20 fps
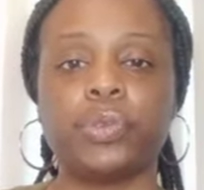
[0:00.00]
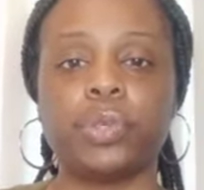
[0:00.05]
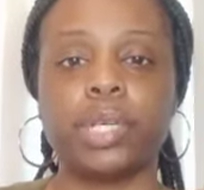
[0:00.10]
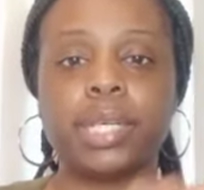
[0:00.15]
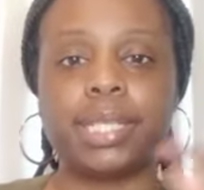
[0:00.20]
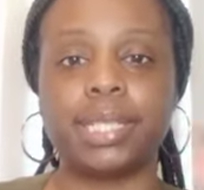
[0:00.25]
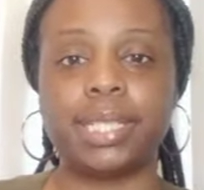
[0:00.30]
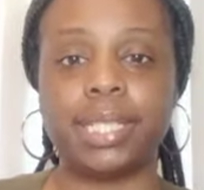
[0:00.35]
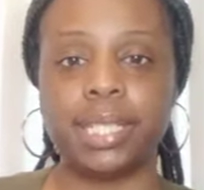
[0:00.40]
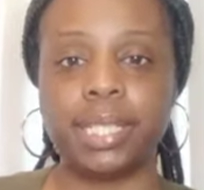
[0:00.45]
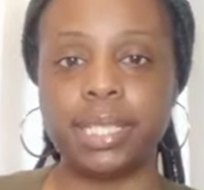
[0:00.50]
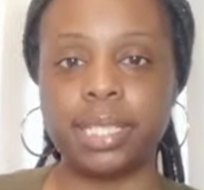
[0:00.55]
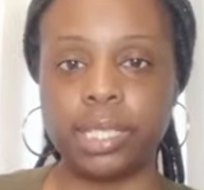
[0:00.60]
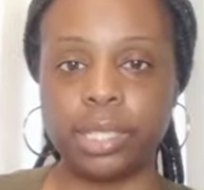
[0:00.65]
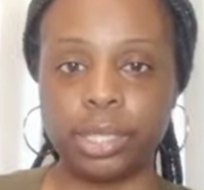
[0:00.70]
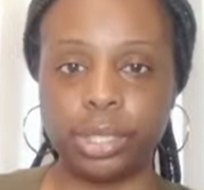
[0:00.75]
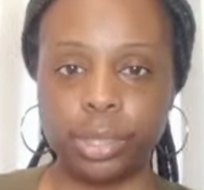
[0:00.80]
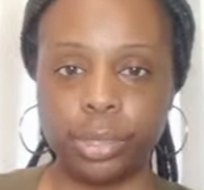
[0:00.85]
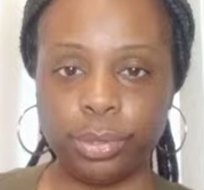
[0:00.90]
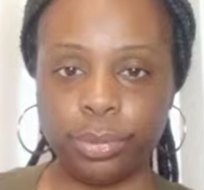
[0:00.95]

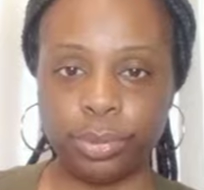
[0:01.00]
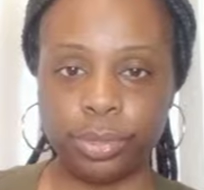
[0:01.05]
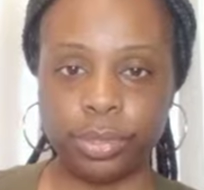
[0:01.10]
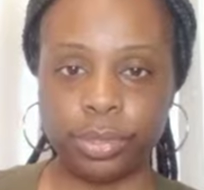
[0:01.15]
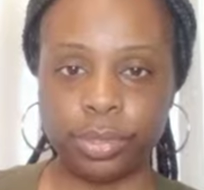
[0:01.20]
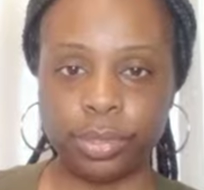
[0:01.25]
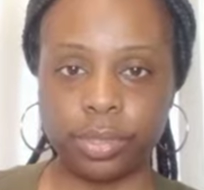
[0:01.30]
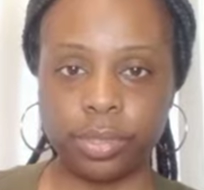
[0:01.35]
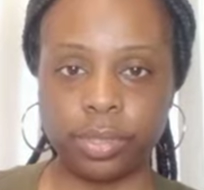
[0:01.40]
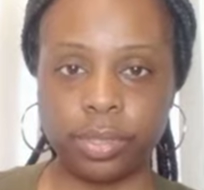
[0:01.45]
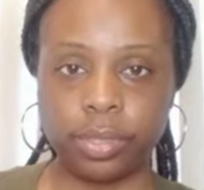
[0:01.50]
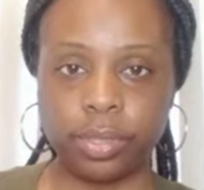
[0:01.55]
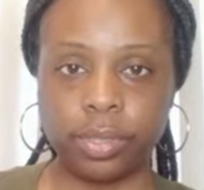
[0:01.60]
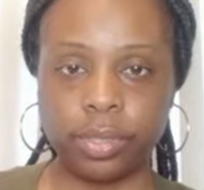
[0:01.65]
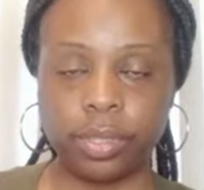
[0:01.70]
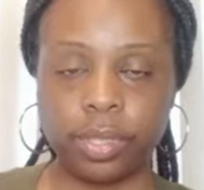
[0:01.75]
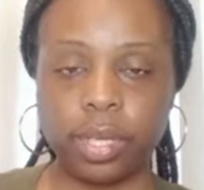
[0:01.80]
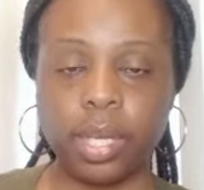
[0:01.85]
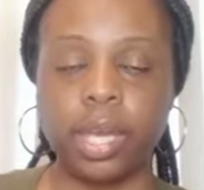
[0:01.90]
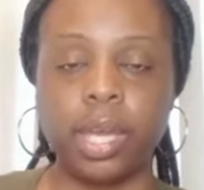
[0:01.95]
intended use,
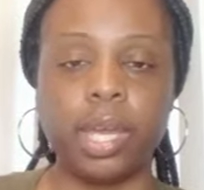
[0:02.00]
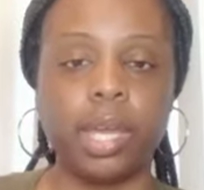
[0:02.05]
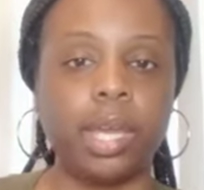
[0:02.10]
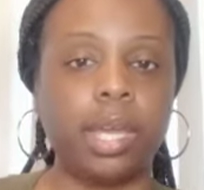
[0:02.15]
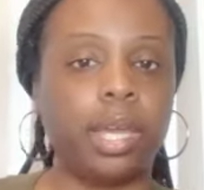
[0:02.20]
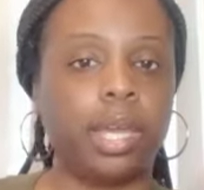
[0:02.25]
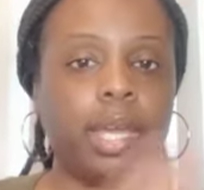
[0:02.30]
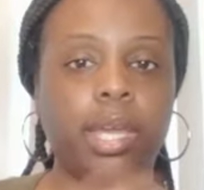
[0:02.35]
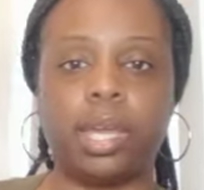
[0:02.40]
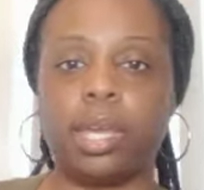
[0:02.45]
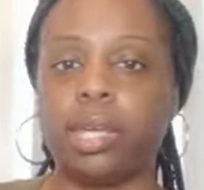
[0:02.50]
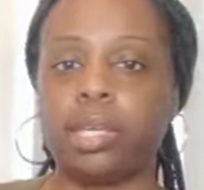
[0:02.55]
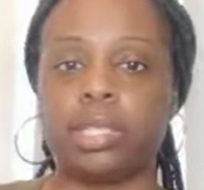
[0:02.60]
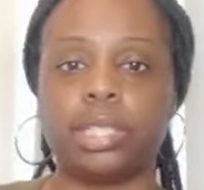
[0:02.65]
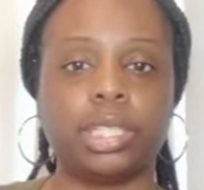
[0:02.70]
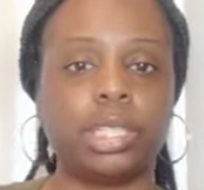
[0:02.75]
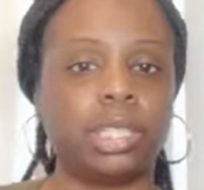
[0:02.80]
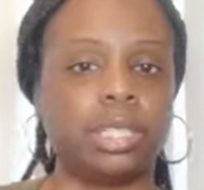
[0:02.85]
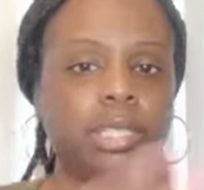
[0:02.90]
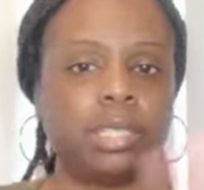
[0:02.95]
and
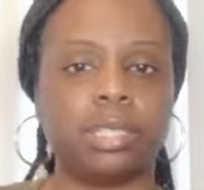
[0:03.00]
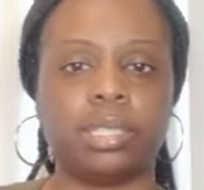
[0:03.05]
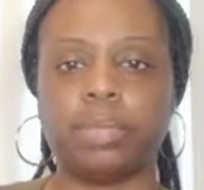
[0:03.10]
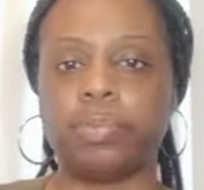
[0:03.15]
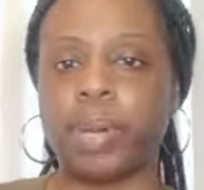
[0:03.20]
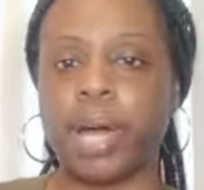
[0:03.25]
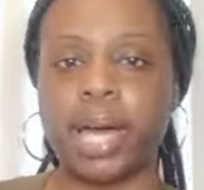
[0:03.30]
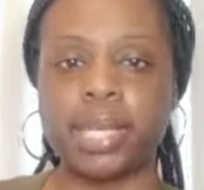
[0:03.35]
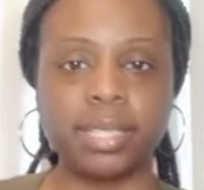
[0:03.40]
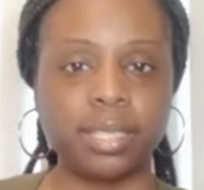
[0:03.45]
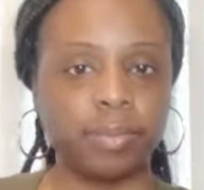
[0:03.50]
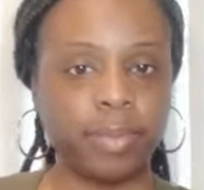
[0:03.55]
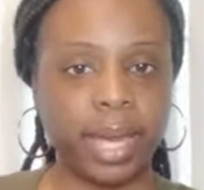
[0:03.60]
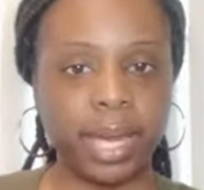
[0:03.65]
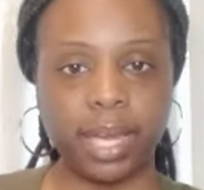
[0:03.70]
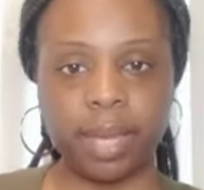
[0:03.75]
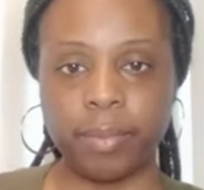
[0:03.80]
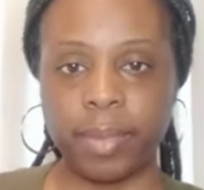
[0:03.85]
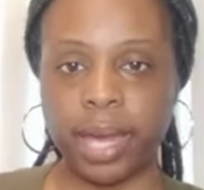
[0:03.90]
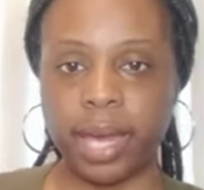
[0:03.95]
just deposit it
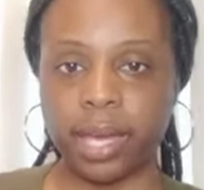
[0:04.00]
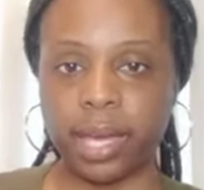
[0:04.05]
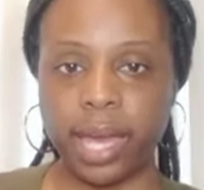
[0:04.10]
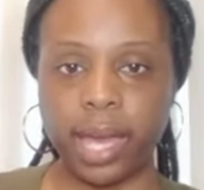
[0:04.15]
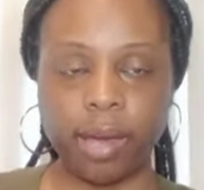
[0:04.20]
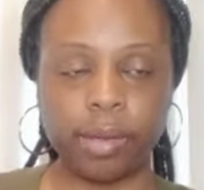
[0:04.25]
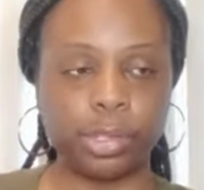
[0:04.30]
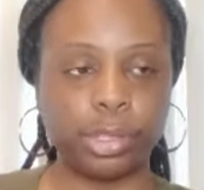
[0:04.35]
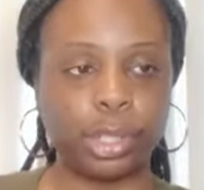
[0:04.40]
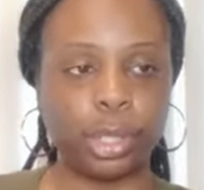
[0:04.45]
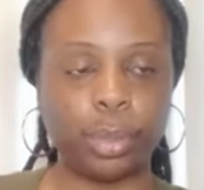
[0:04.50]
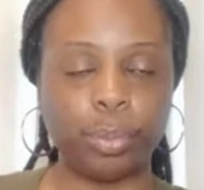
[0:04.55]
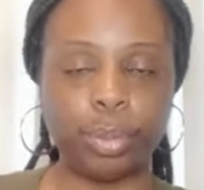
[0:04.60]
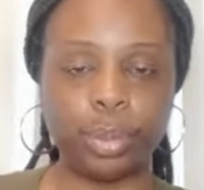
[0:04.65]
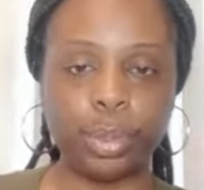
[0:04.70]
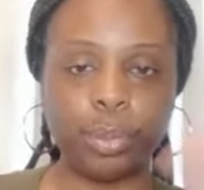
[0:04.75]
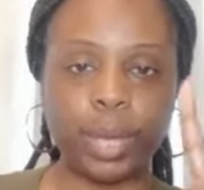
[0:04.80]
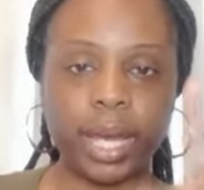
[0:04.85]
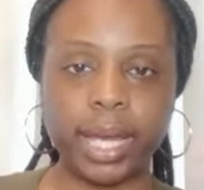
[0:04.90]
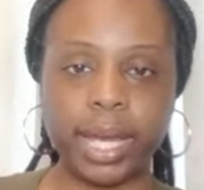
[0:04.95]
back in my account. So
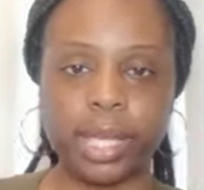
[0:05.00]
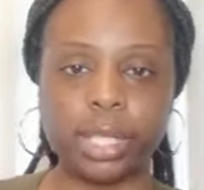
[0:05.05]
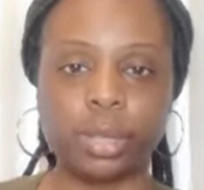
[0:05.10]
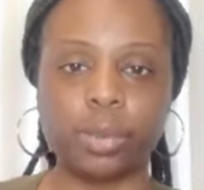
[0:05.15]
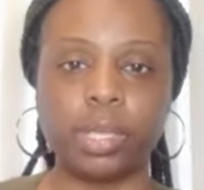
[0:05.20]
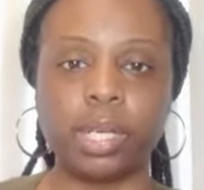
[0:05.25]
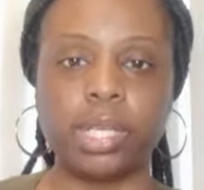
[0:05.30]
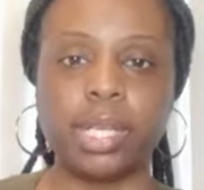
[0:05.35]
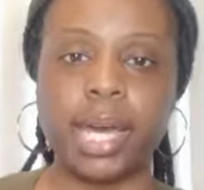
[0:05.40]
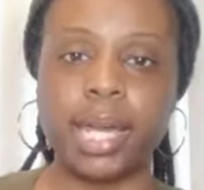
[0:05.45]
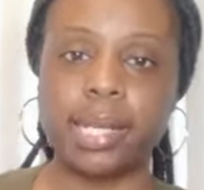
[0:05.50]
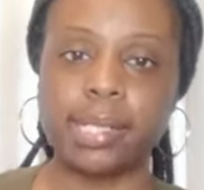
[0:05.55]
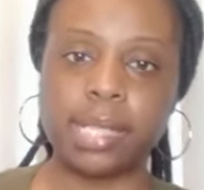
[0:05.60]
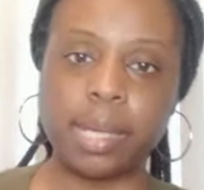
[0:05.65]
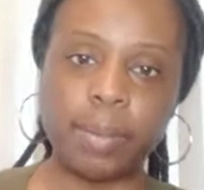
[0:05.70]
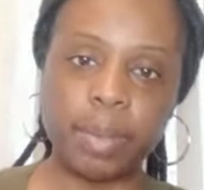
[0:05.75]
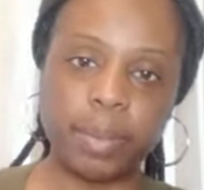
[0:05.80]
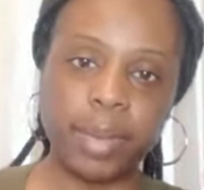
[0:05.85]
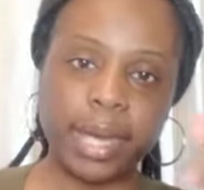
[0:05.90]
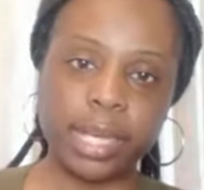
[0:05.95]
boom, I got $20
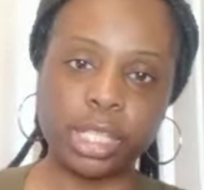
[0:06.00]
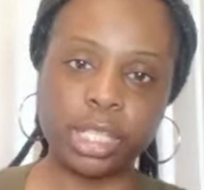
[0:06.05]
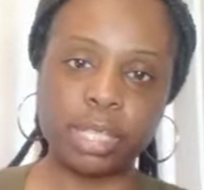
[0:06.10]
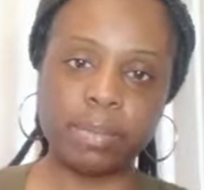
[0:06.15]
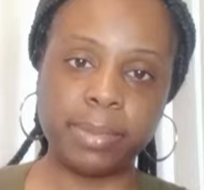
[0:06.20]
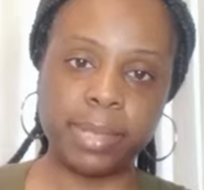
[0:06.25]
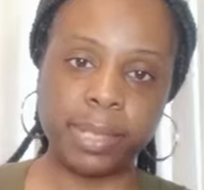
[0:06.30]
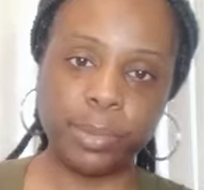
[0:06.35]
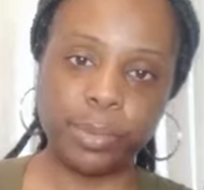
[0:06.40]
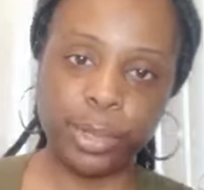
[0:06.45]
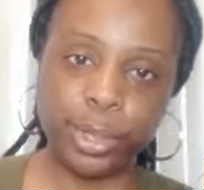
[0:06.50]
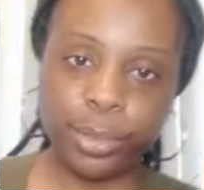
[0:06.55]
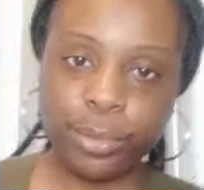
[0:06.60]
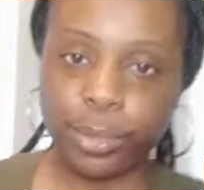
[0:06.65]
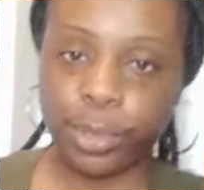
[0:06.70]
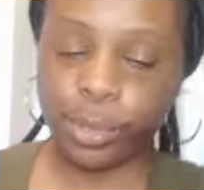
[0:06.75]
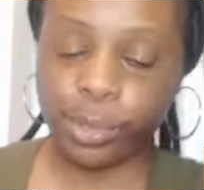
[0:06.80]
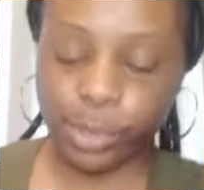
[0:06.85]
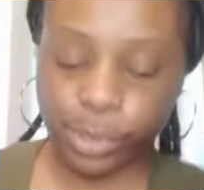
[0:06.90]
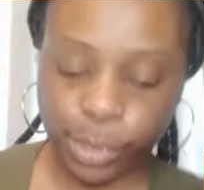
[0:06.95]
coming back to me
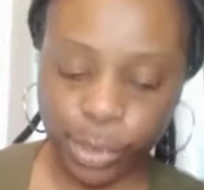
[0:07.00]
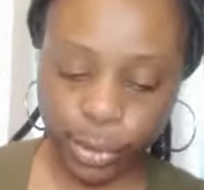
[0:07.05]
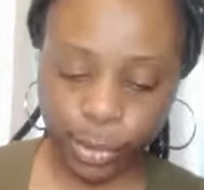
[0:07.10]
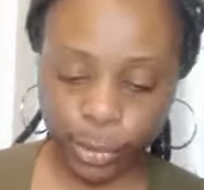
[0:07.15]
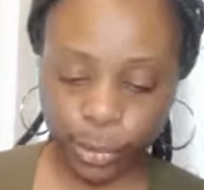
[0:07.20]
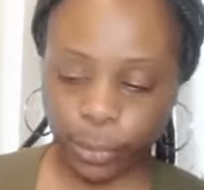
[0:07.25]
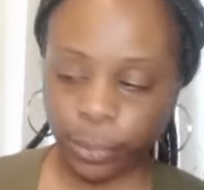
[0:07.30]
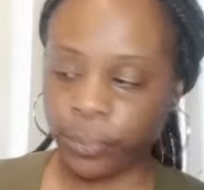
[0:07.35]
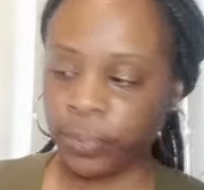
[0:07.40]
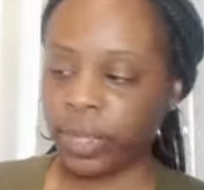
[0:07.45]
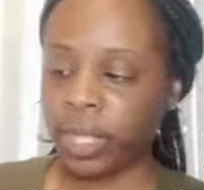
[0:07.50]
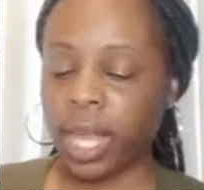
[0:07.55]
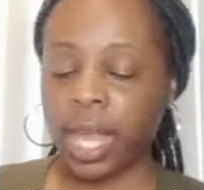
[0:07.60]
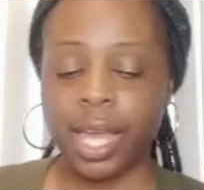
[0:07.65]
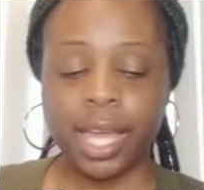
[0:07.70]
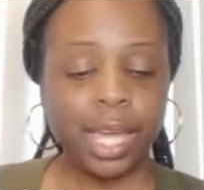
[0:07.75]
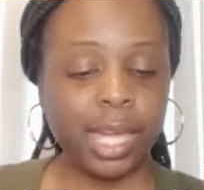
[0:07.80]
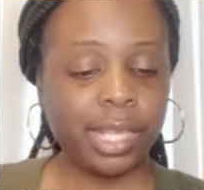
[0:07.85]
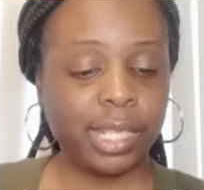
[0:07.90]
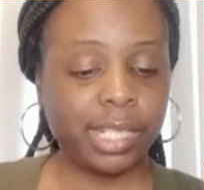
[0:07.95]
real soon.
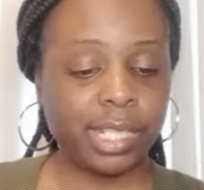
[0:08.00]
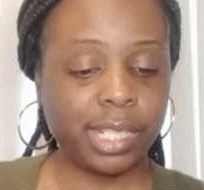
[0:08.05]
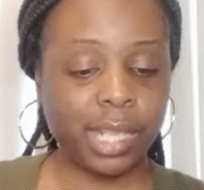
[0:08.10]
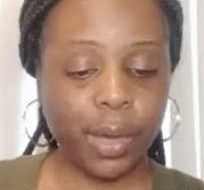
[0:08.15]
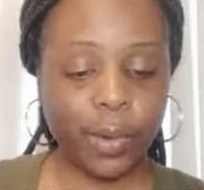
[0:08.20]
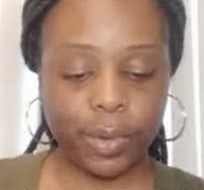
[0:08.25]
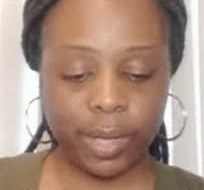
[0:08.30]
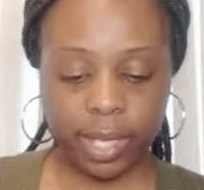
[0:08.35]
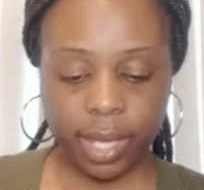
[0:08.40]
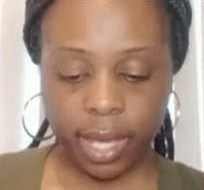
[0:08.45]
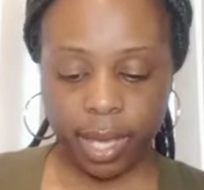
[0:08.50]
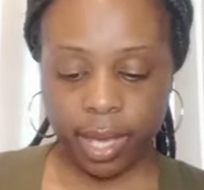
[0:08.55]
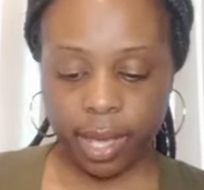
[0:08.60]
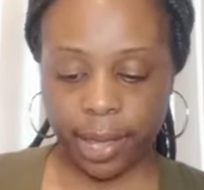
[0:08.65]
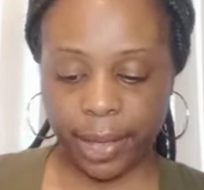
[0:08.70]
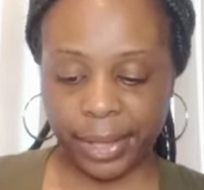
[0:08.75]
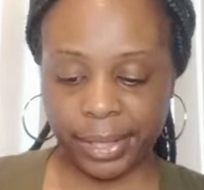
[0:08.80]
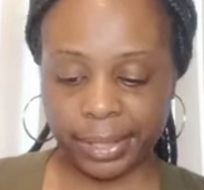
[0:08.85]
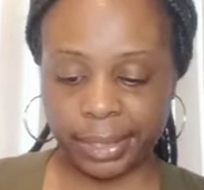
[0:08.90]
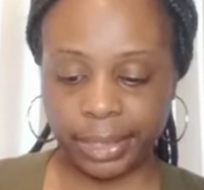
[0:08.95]
So
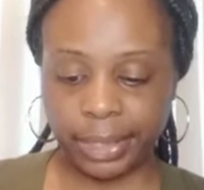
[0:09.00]
yeah,